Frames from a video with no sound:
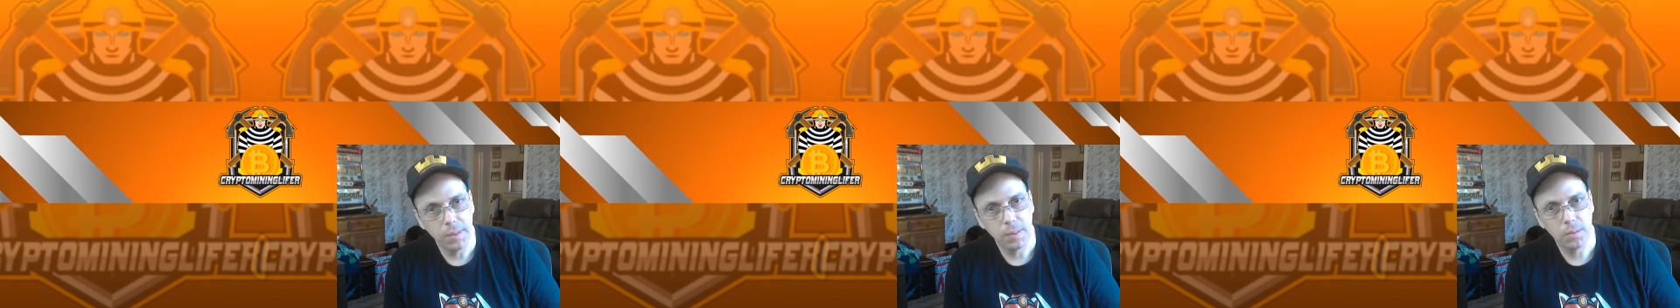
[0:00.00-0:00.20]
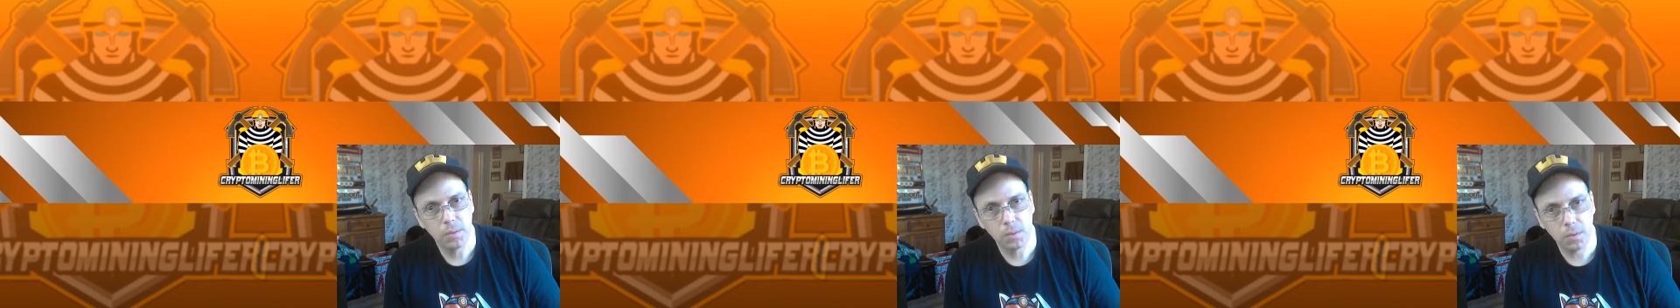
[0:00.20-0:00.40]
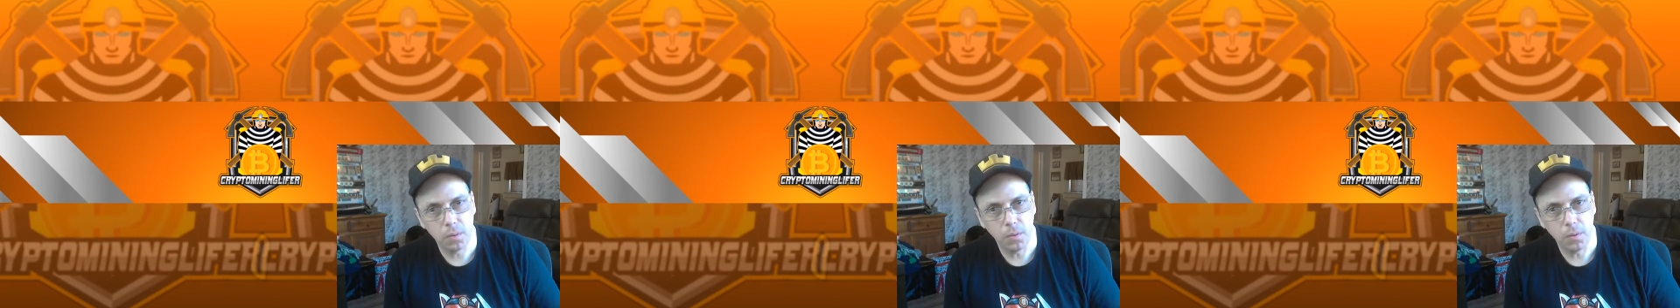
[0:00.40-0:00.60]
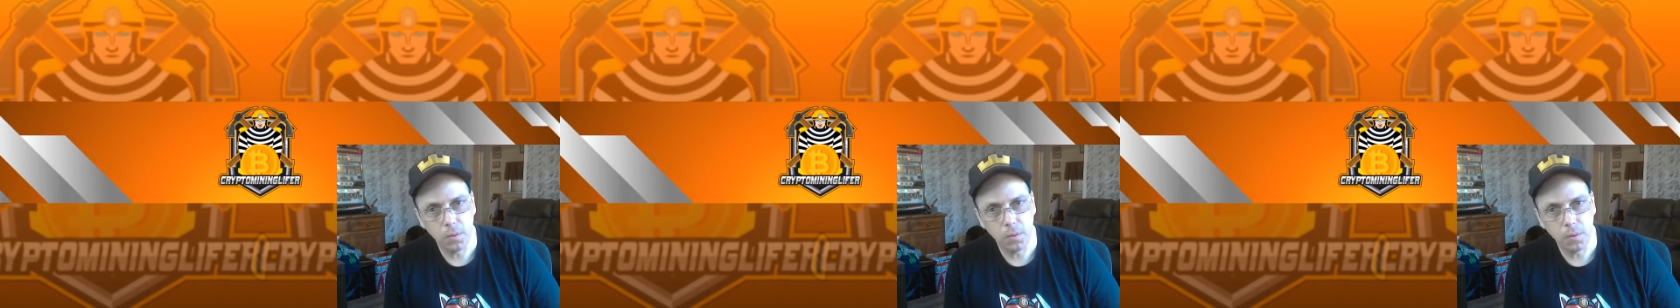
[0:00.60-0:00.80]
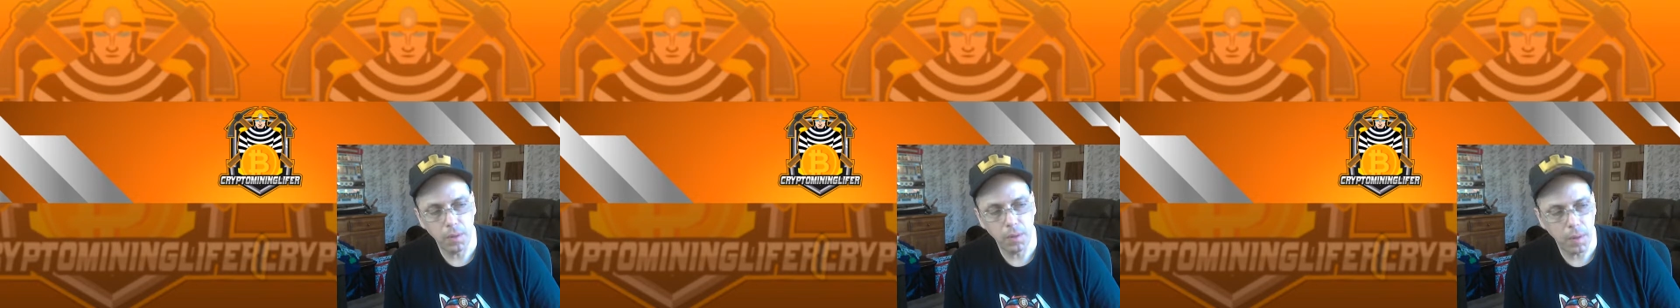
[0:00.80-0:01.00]

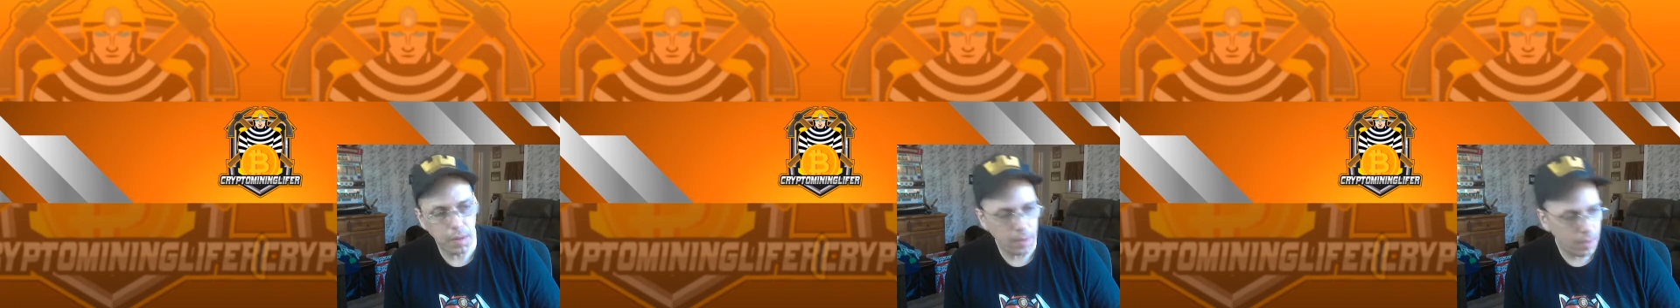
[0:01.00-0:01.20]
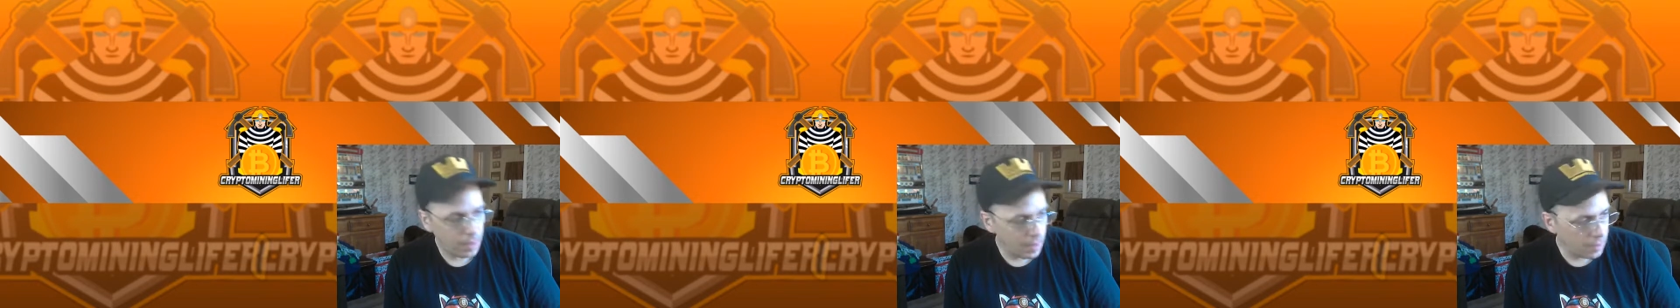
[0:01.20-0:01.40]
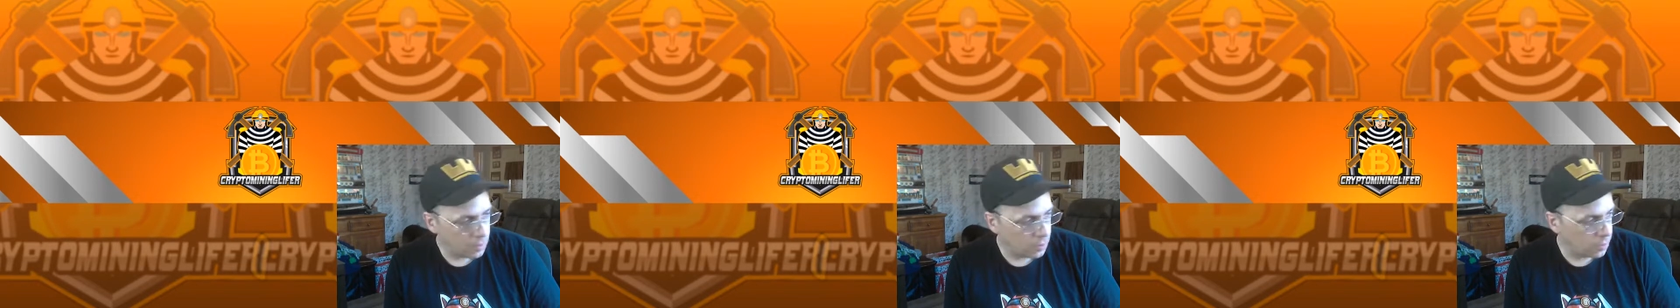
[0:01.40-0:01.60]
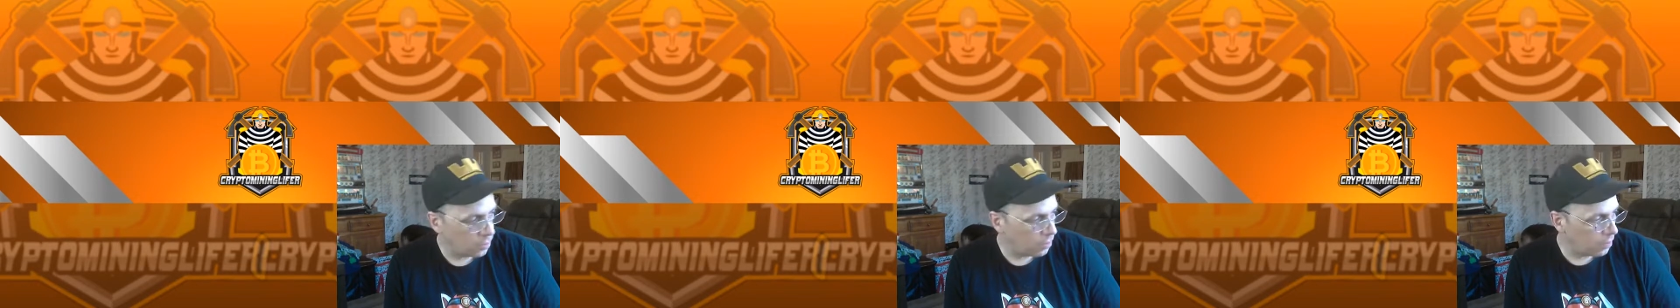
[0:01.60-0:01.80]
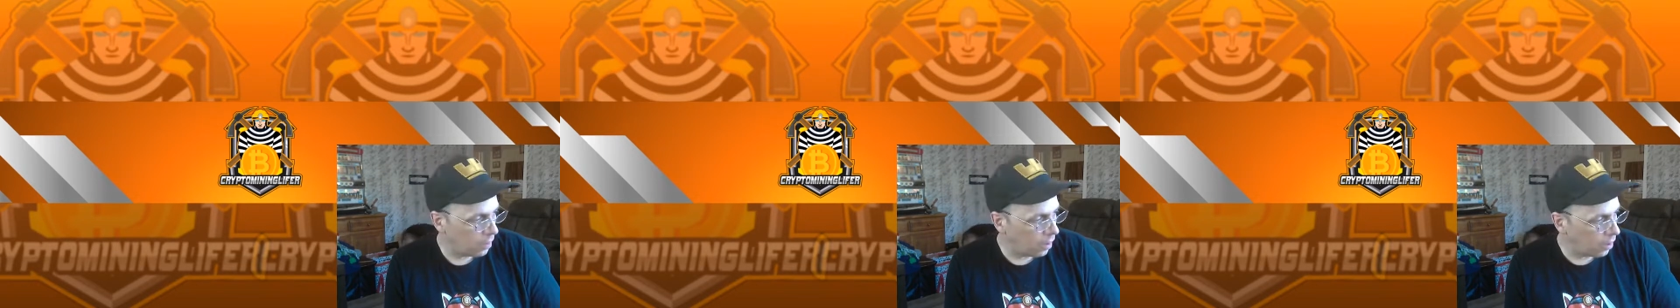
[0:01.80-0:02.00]
so I had to go to
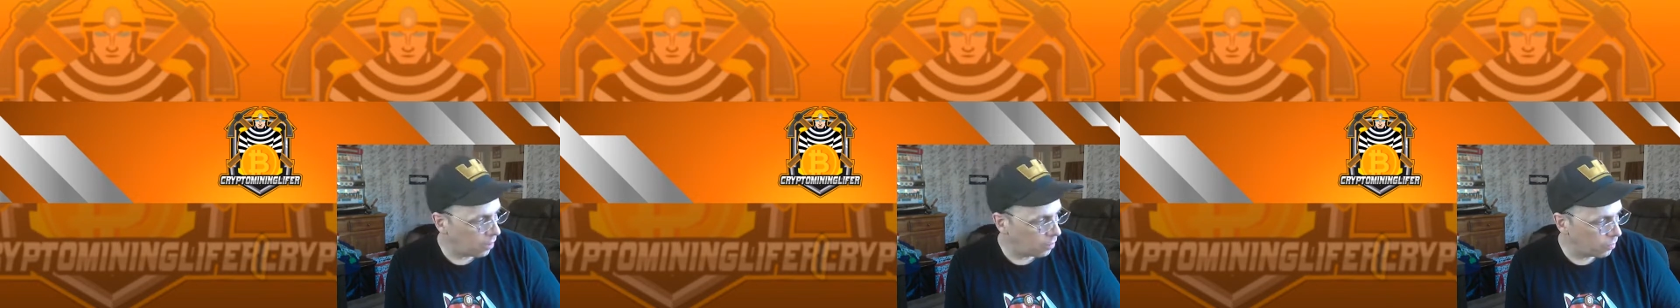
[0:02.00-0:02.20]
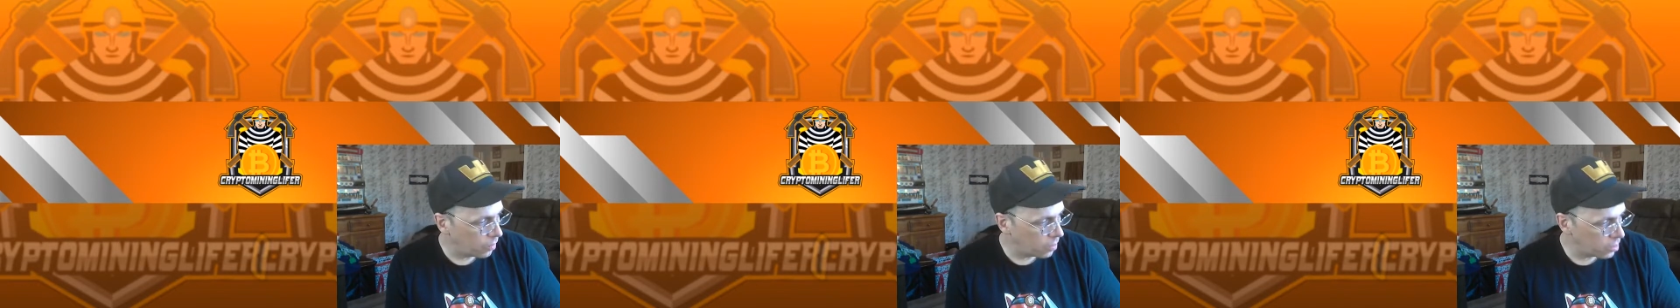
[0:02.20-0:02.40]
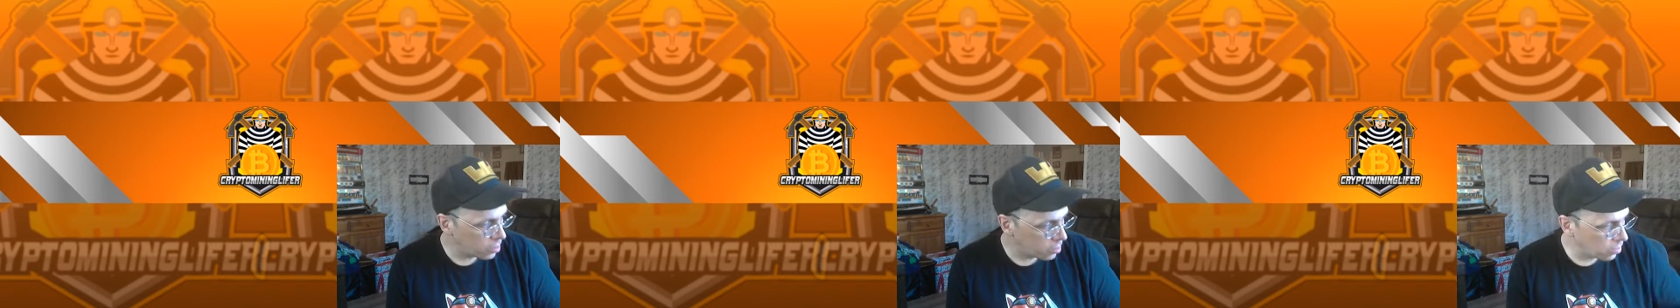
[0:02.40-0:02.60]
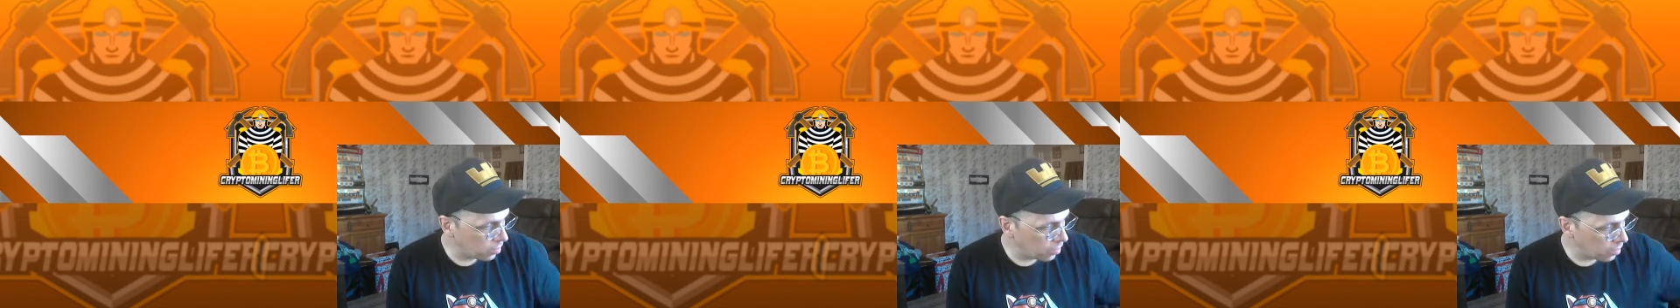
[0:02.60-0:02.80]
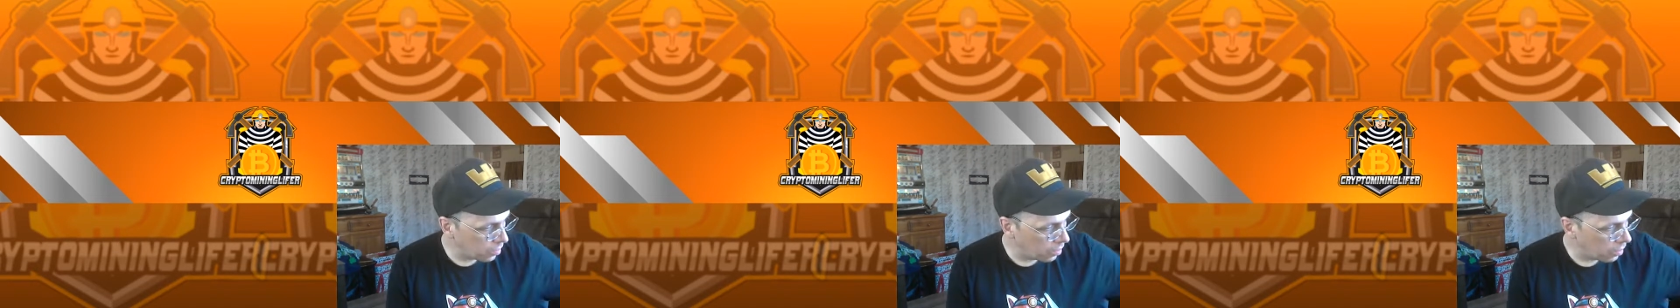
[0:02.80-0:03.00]
the hardware
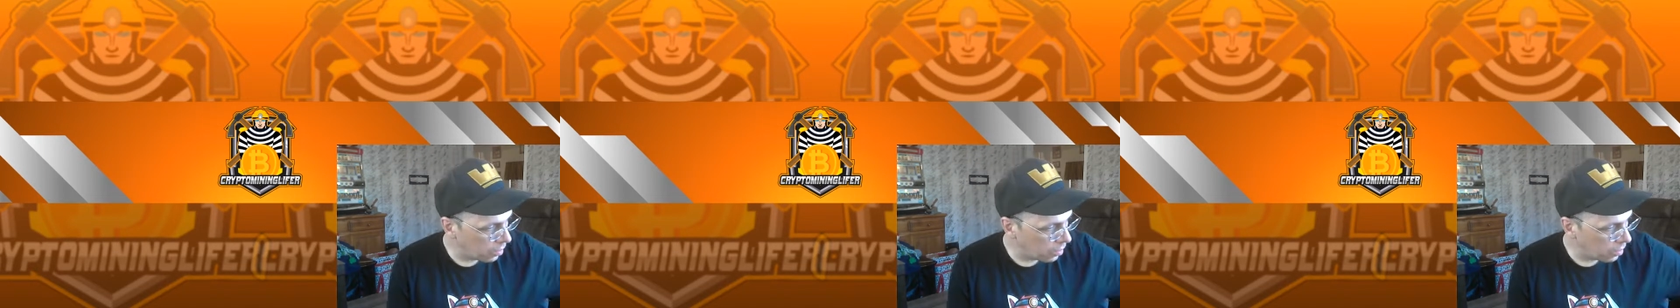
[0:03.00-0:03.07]
store,